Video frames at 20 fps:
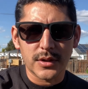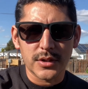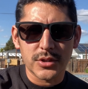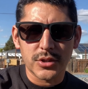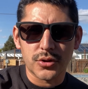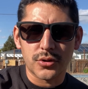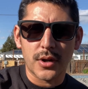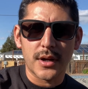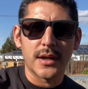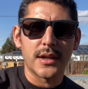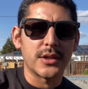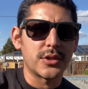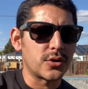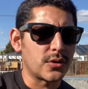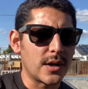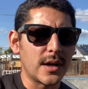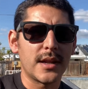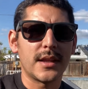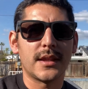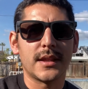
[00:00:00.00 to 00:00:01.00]
as drainage or
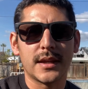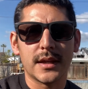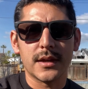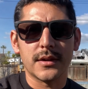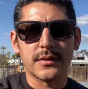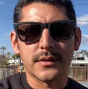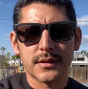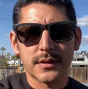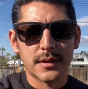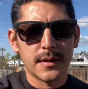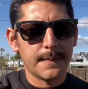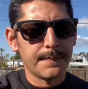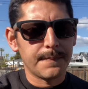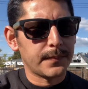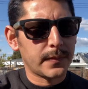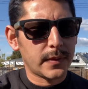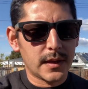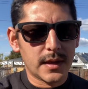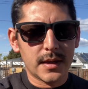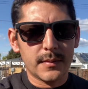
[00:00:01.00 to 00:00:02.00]
anything else,
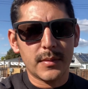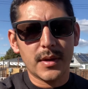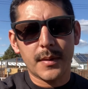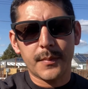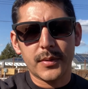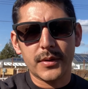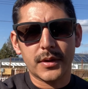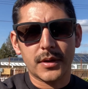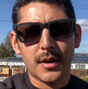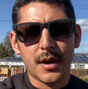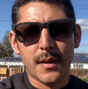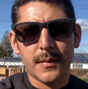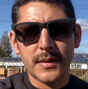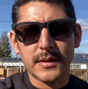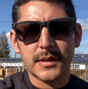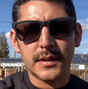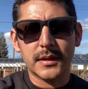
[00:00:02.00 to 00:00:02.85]
hit me up in the comments.